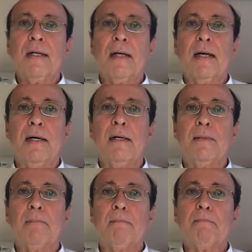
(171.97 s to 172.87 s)

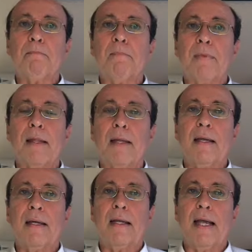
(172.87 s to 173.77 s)

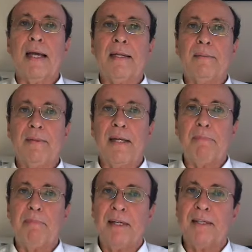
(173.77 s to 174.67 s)
and the
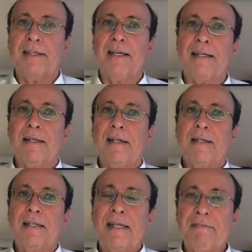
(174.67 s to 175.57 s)
ability
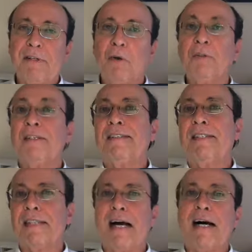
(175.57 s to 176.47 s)
given only
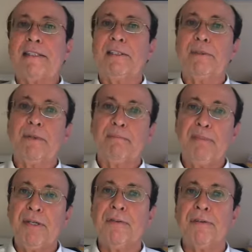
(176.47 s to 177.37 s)
to God to
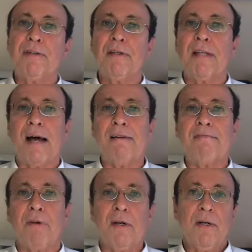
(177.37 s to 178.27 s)
imbue your
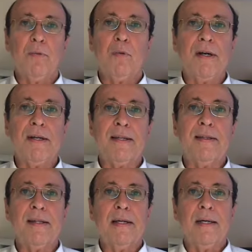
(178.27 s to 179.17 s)
life
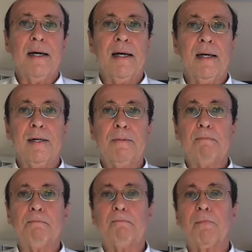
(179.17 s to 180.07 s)
with a
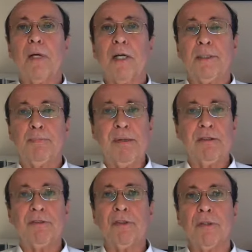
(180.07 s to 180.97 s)

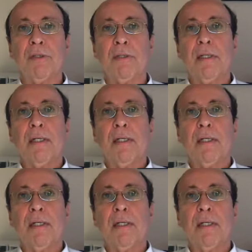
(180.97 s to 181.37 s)
spiritual